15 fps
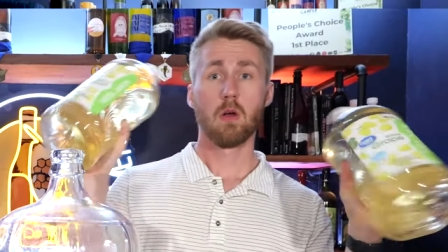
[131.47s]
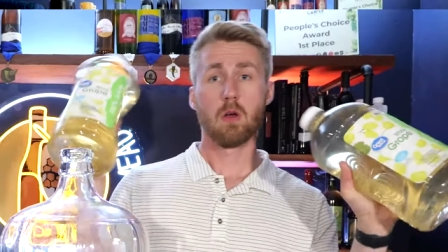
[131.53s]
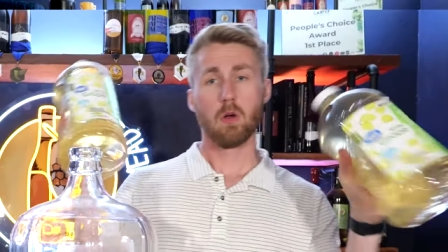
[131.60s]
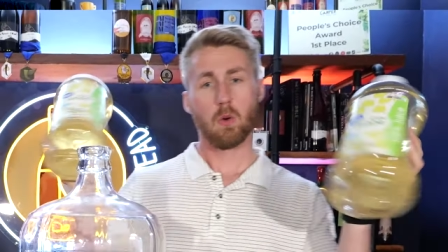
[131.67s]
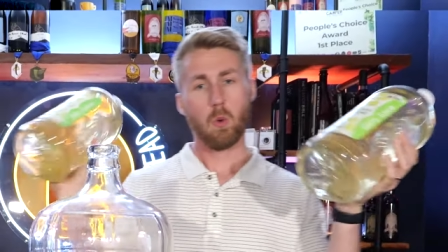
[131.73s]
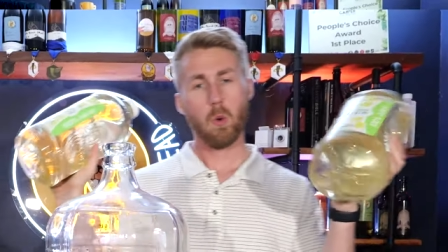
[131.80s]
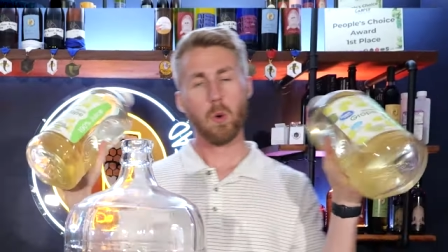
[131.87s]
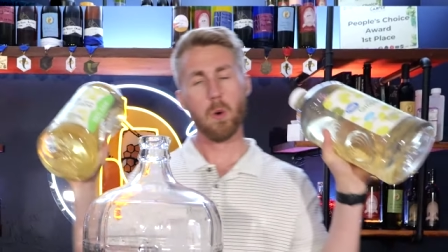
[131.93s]

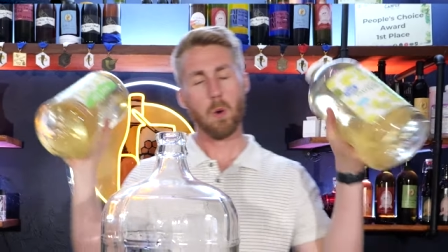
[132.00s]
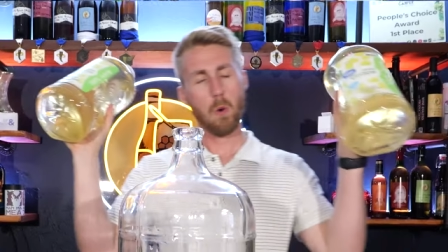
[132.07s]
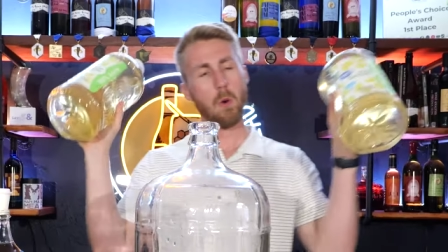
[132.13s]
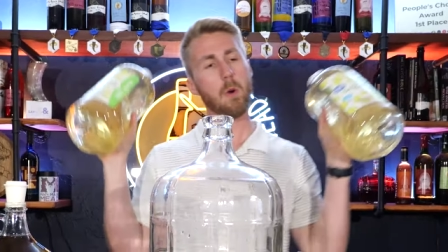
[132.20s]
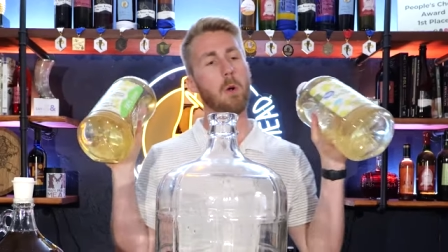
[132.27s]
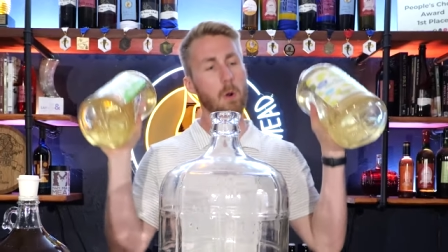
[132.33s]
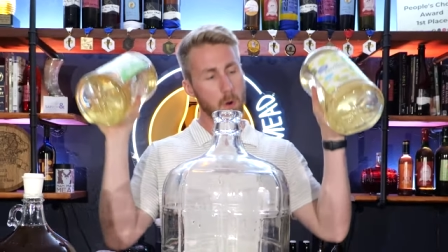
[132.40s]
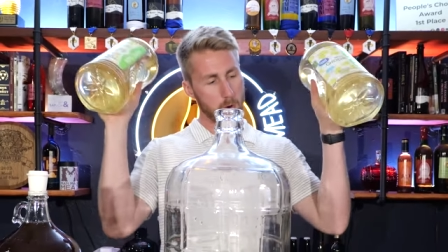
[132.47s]
was I think
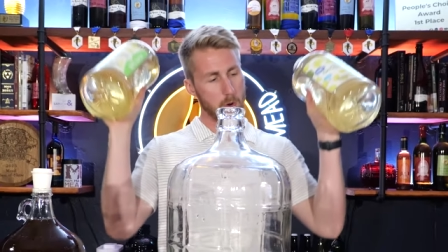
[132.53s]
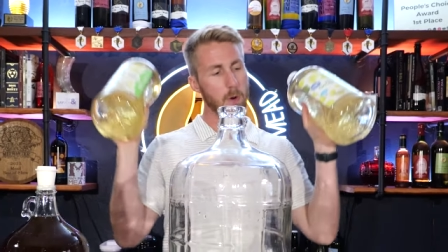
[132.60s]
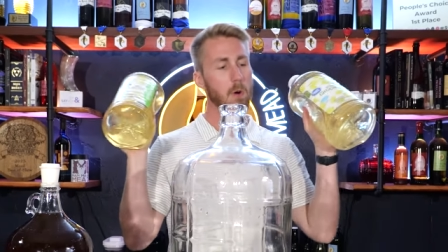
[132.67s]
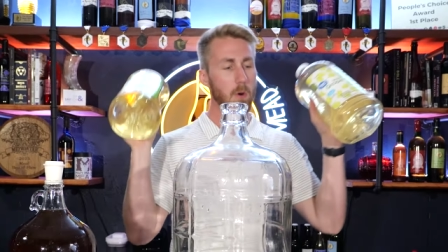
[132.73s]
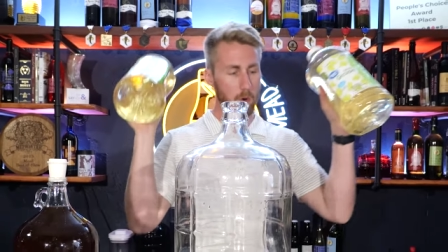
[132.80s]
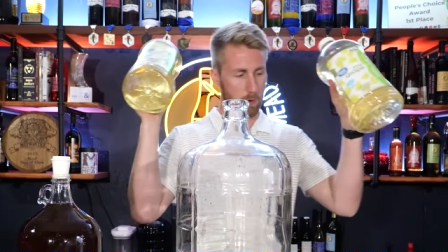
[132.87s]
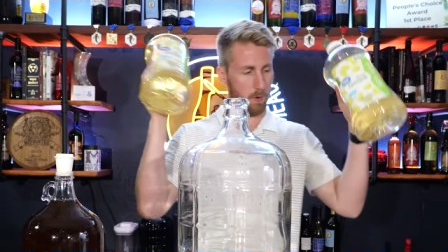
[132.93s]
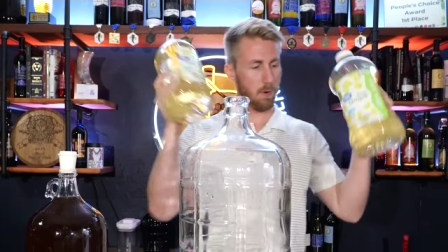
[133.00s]
2
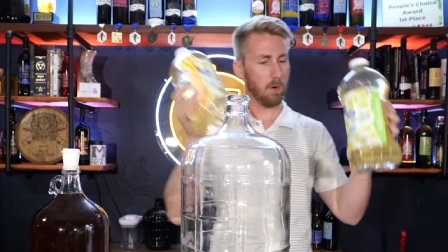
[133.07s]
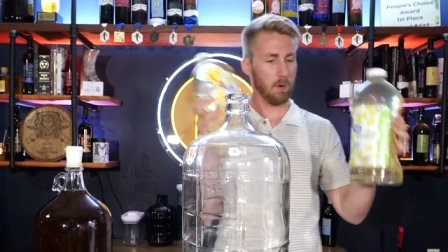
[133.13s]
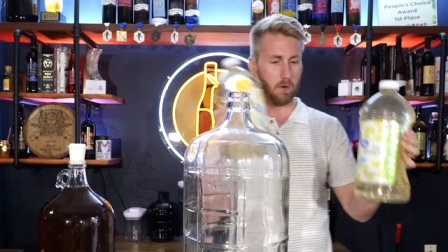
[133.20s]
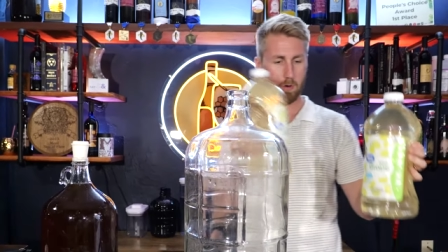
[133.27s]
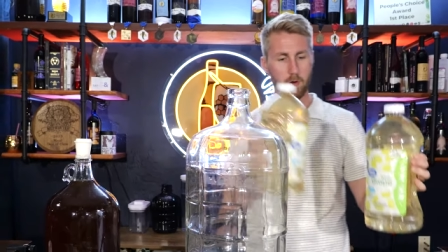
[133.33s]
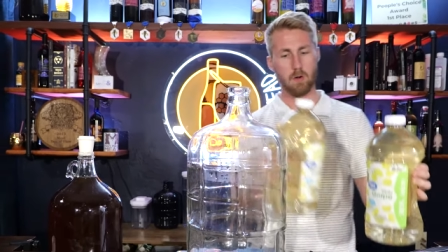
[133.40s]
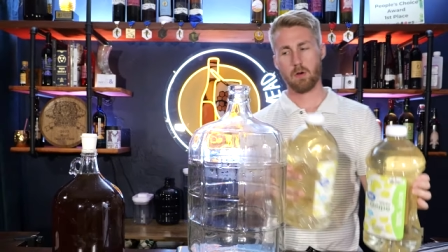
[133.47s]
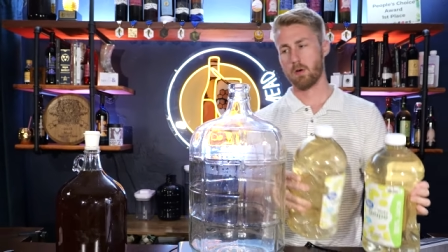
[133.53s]
bottles
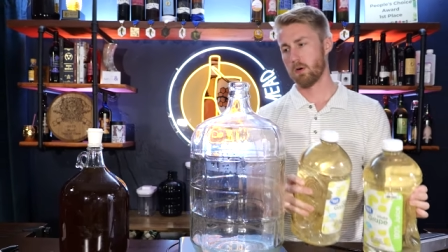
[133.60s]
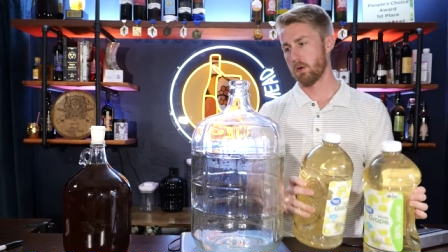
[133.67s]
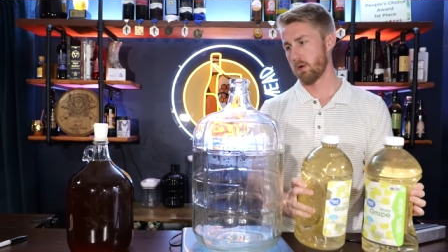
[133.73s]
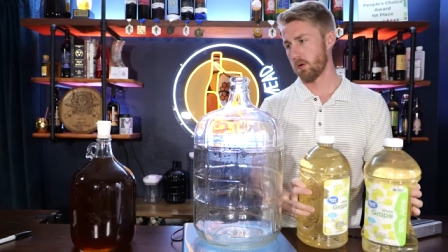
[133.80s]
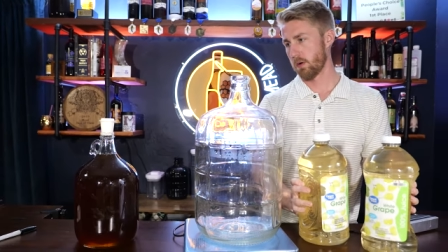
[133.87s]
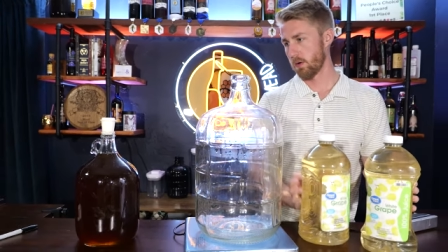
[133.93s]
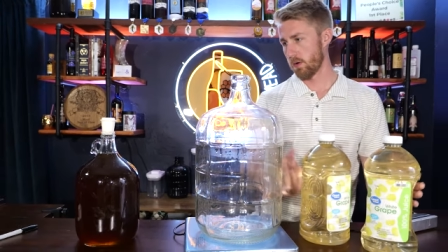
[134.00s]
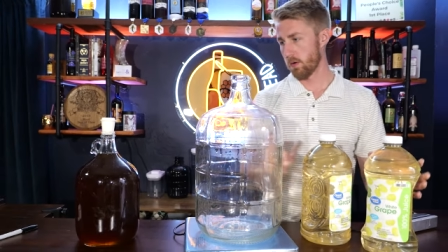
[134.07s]
of
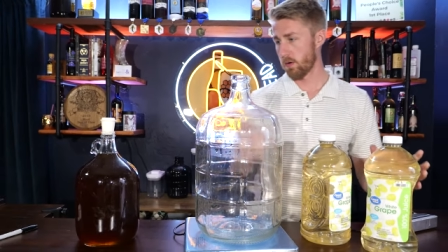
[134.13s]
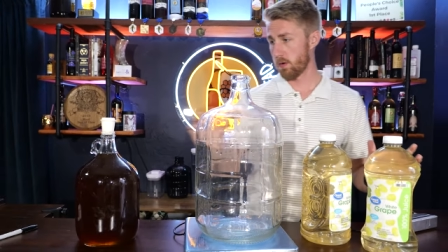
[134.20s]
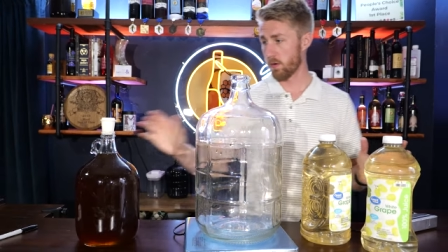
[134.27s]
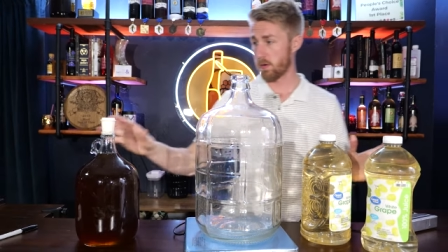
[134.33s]
white grape